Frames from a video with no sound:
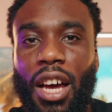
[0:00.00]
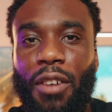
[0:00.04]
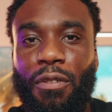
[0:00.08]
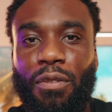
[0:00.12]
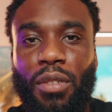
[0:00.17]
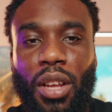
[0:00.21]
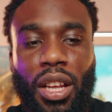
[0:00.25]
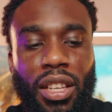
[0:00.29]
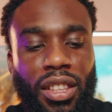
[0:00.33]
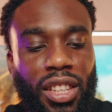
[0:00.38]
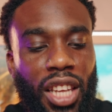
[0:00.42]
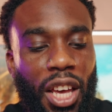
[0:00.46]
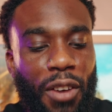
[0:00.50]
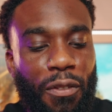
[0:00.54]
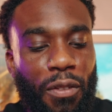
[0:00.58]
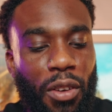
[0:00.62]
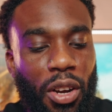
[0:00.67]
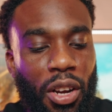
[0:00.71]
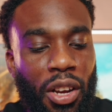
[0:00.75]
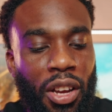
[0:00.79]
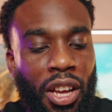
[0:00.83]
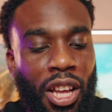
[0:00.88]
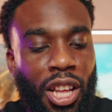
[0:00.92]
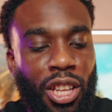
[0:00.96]
I've
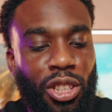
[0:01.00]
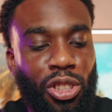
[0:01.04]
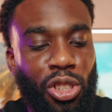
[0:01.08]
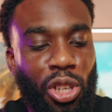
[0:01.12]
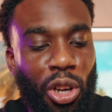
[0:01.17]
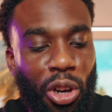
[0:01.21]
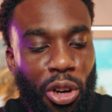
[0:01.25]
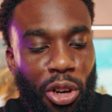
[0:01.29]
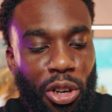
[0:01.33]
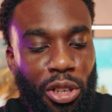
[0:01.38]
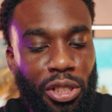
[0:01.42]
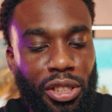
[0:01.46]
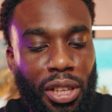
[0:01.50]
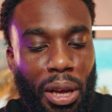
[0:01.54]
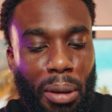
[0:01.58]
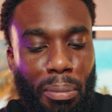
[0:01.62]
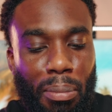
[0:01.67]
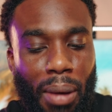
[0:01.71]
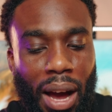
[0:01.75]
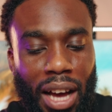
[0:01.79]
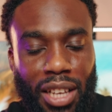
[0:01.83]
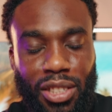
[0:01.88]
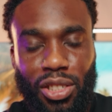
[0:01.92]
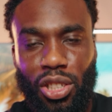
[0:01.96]
never turned
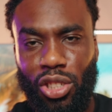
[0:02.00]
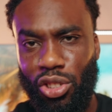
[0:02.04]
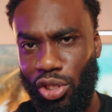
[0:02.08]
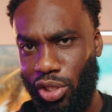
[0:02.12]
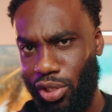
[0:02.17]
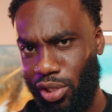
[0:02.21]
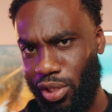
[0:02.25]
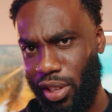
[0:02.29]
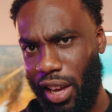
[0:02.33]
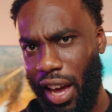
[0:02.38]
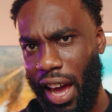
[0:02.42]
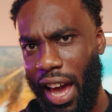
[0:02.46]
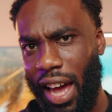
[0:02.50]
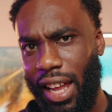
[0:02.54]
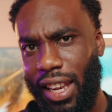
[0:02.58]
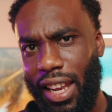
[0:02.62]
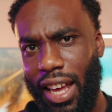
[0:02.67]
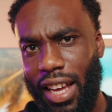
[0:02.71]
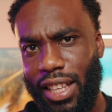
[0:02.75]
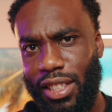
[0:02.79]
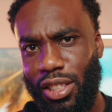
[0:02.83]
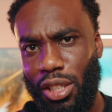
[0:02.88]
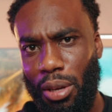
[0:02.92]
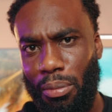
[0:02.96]
back. So just to
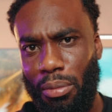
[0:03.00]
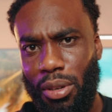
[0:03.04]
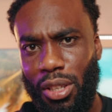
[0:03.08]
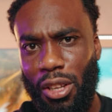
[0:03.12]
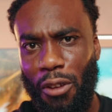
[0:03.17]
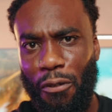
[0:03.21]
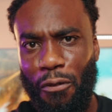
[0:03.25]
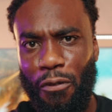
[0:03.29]
highlight some of the